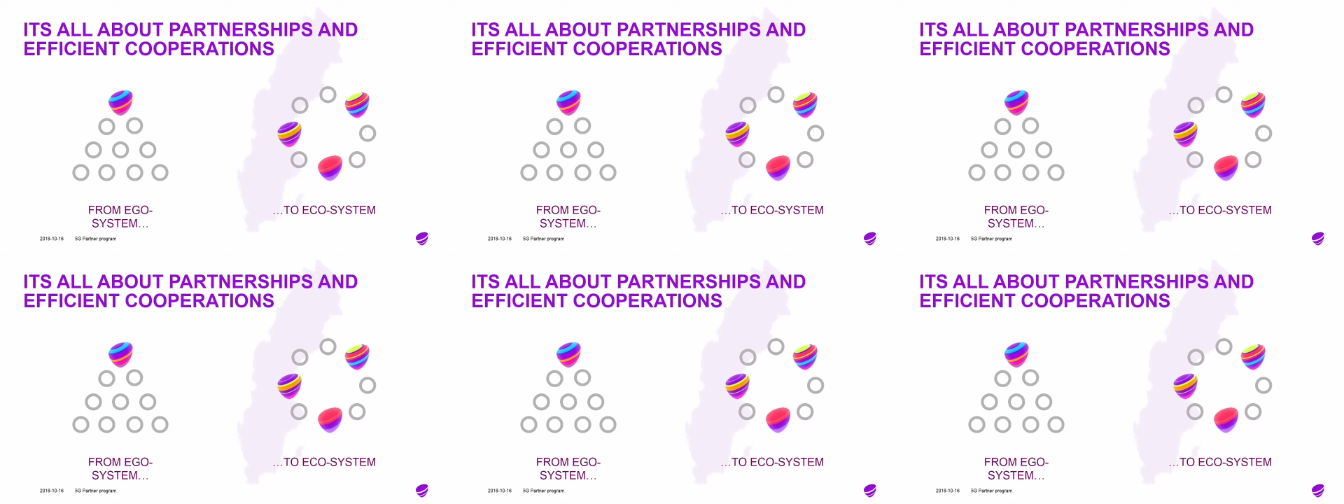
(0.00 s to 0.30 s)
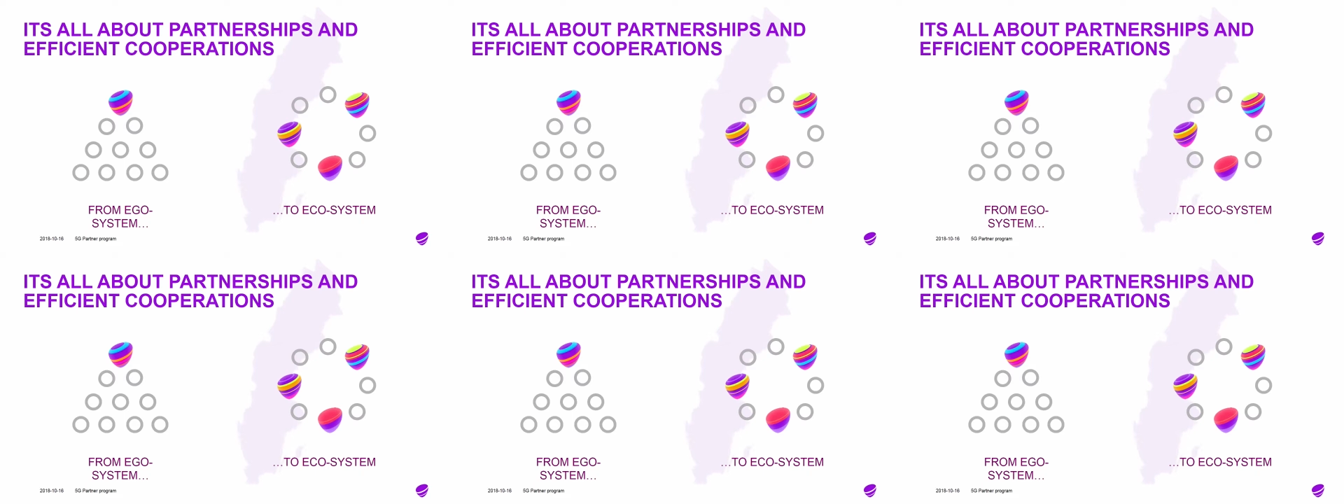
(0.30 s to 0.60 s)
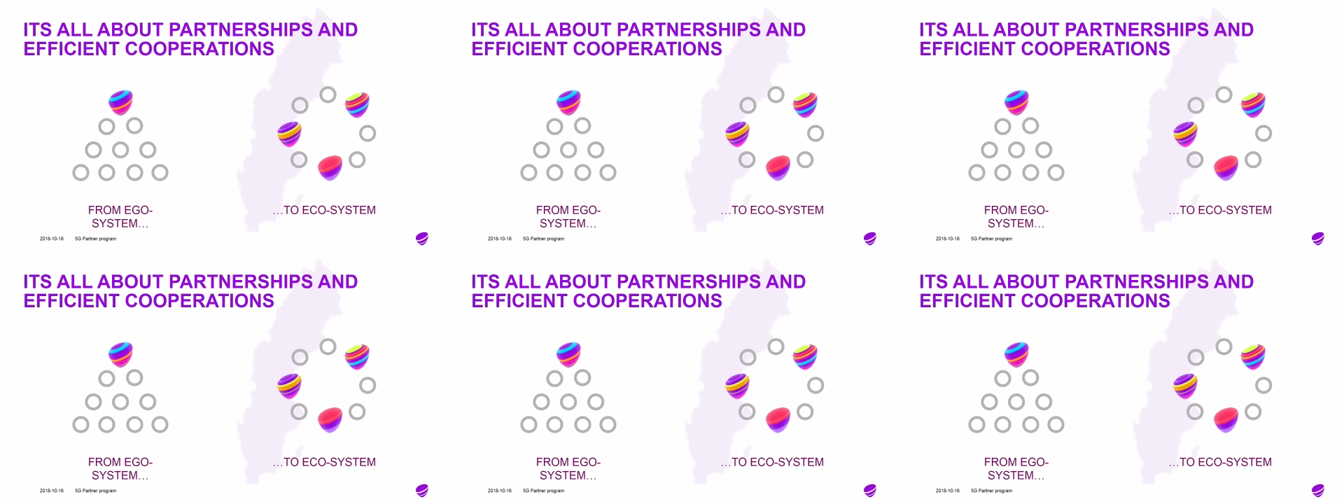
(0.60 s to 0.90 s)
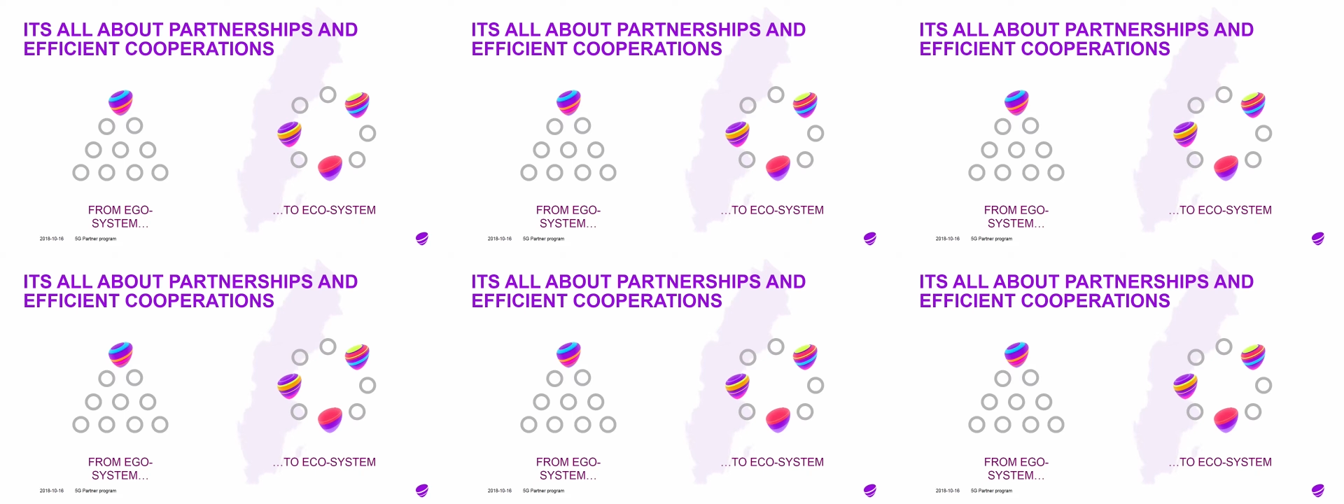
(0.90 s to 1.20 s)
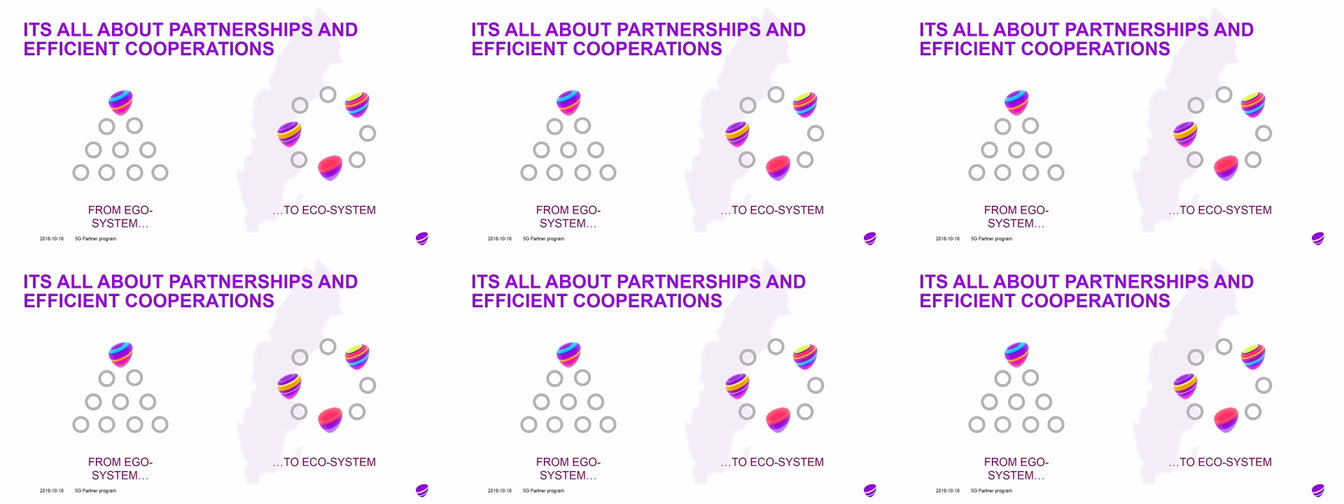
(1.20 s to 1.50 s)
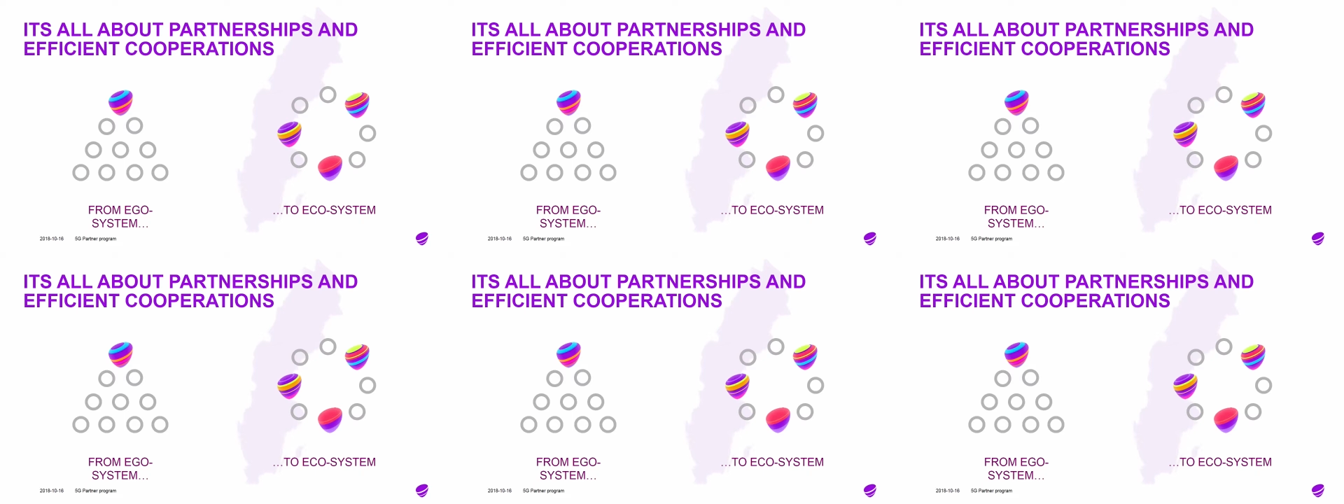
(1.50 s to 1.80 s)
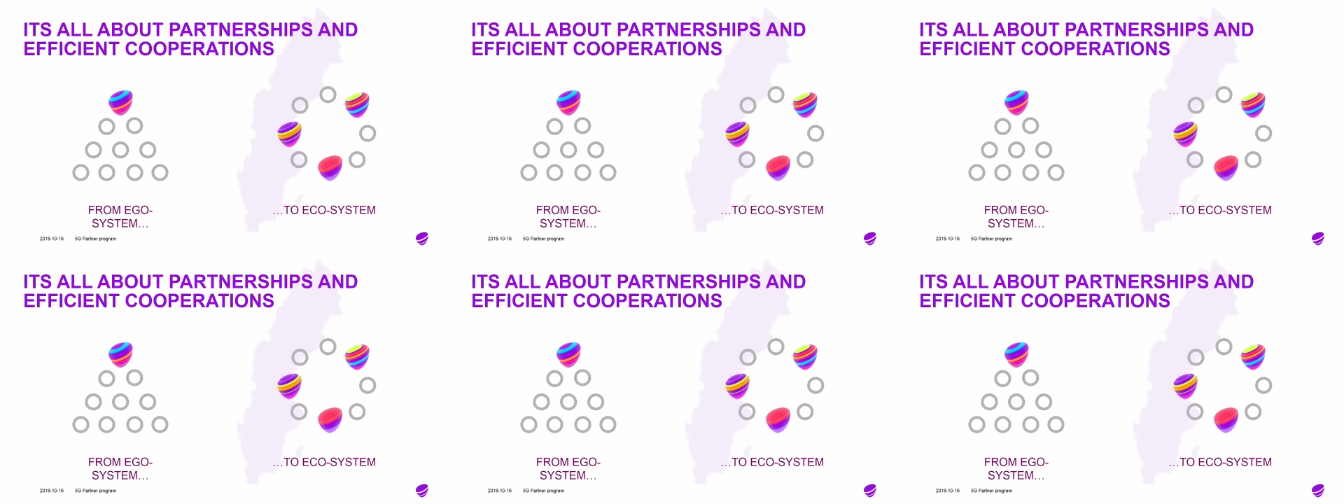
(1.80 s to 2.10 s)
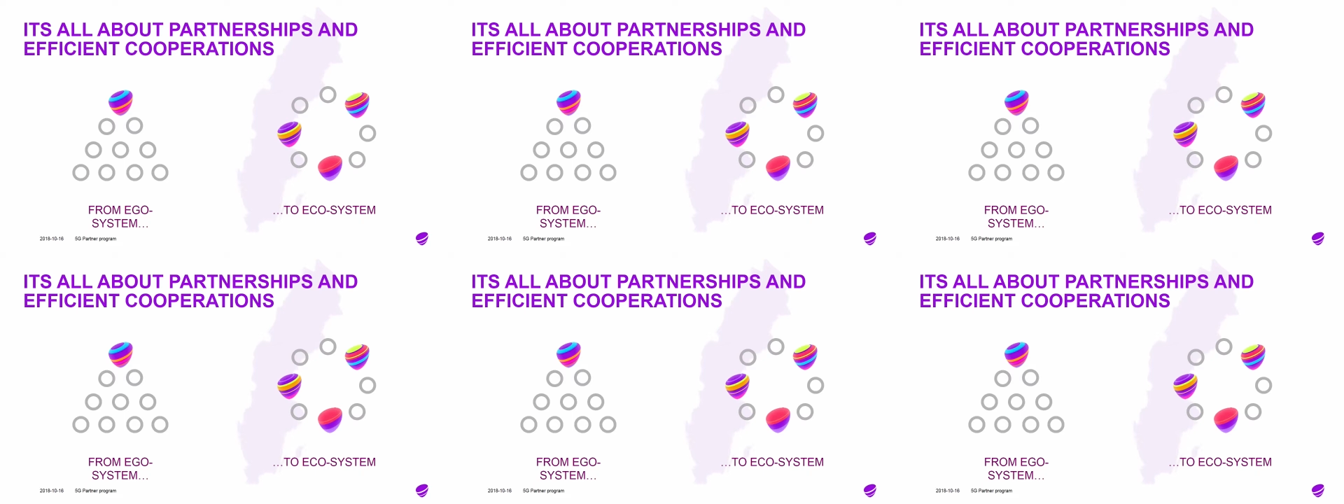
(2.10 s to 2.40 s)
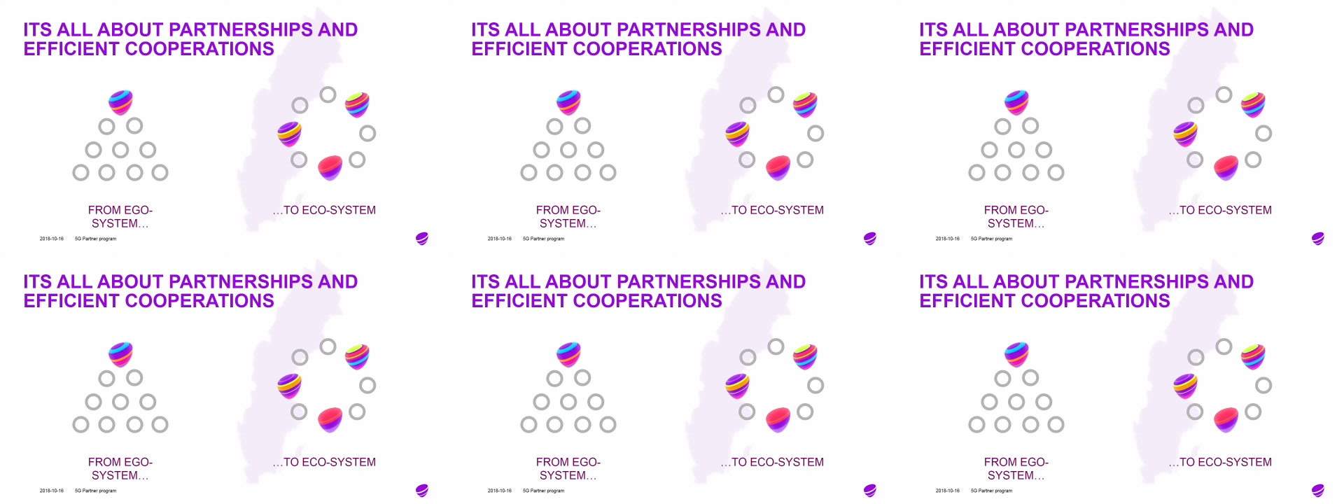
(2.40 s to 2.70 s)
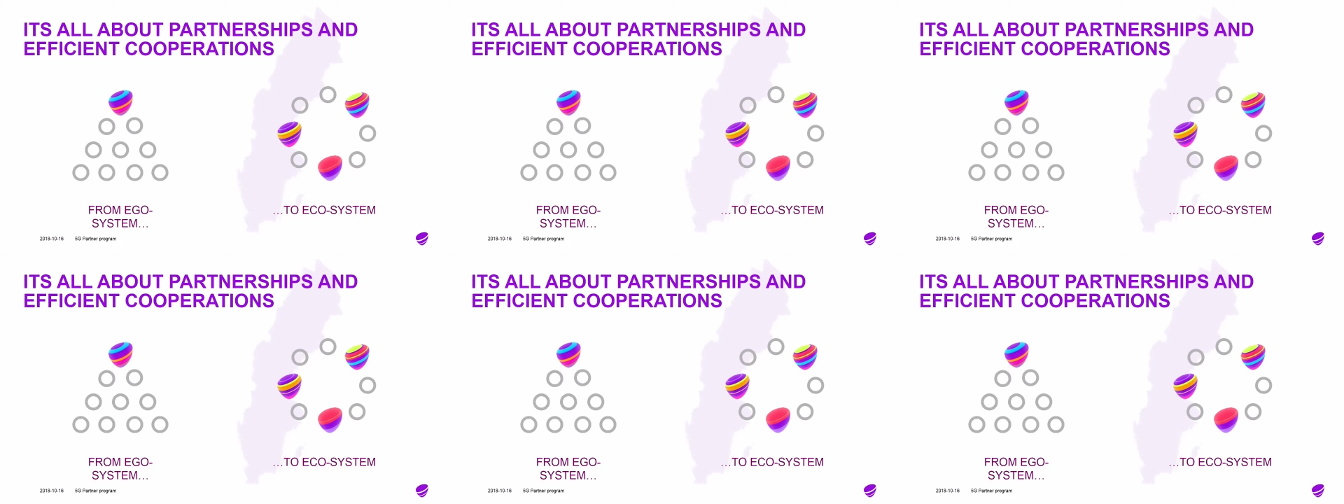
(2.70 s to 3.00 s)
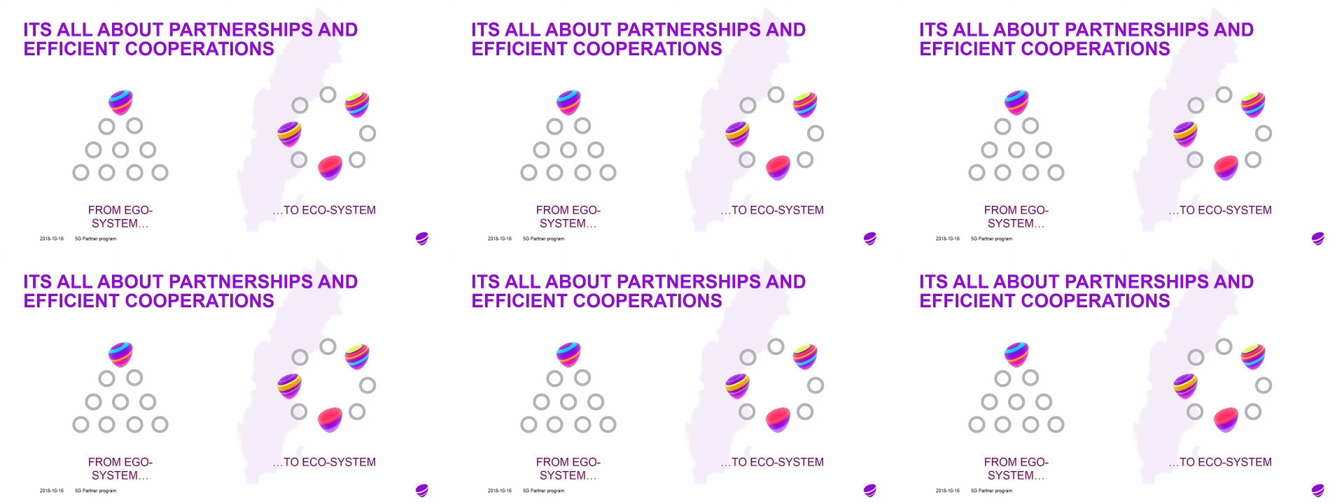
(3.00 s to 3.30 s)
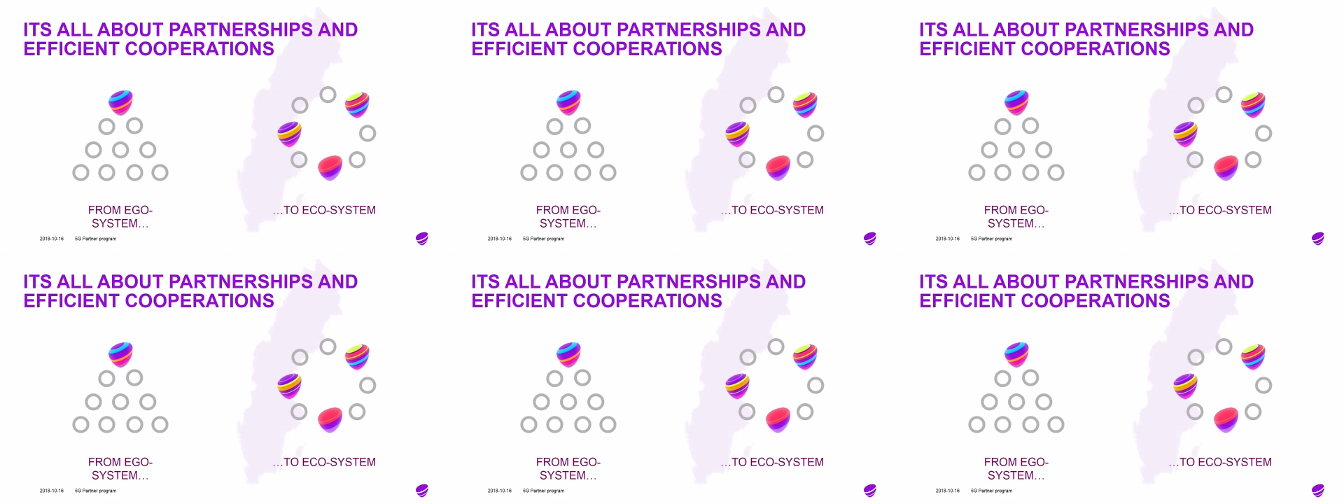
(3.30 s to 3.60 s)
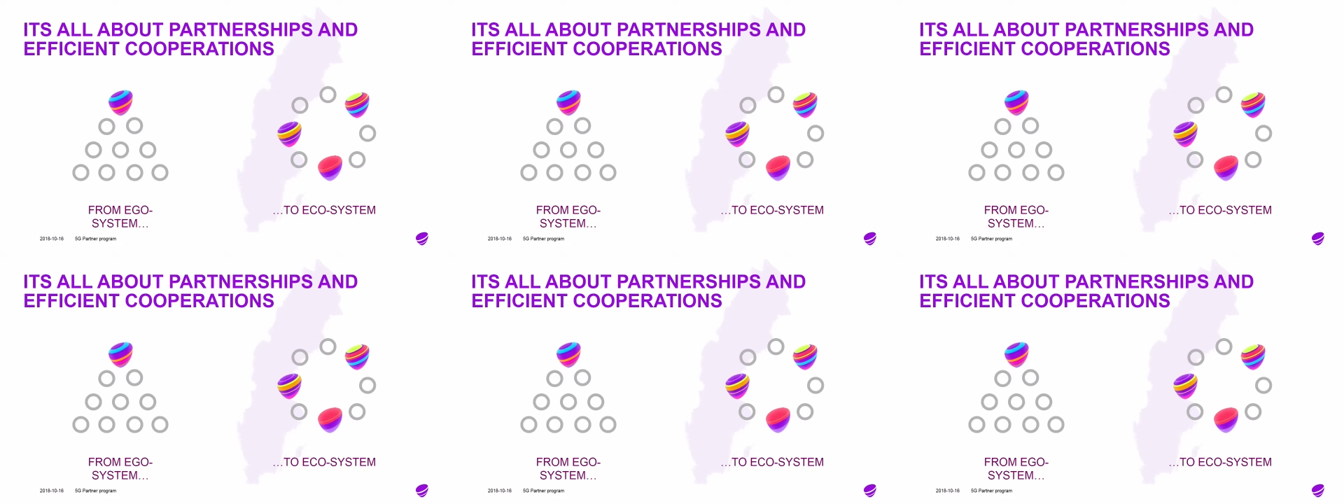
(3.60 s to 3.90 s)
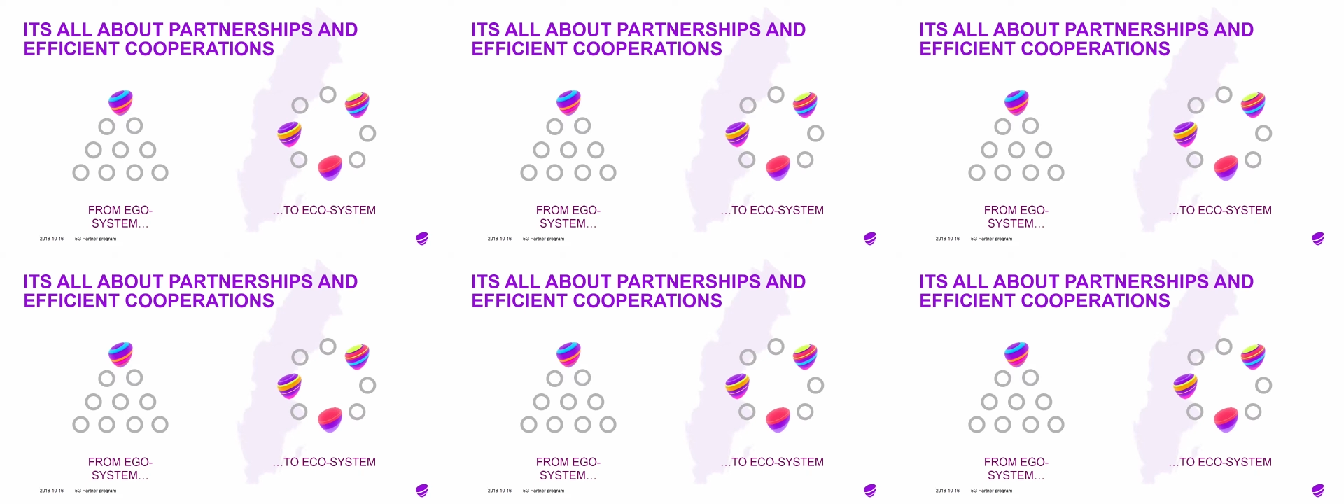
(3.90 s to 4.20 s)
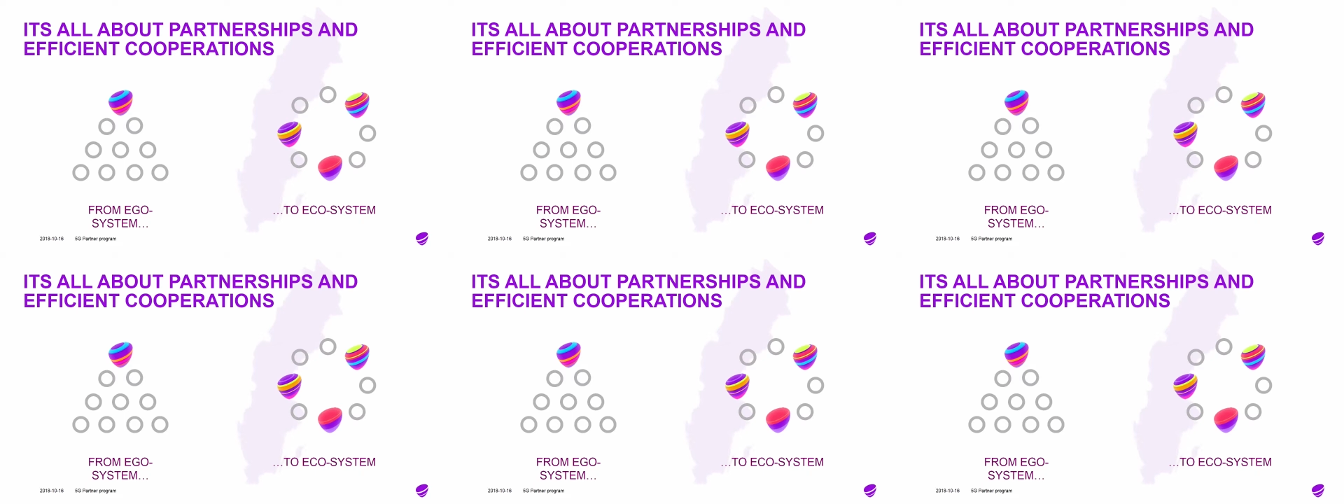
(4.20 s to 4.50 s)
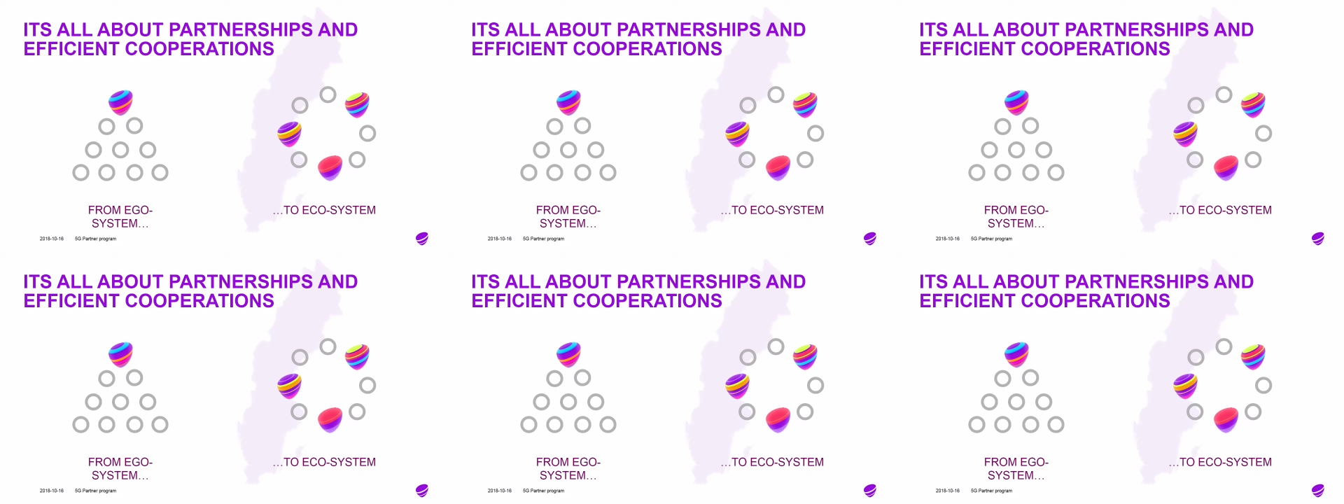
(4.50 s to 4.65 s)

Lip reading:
(no speaker visible)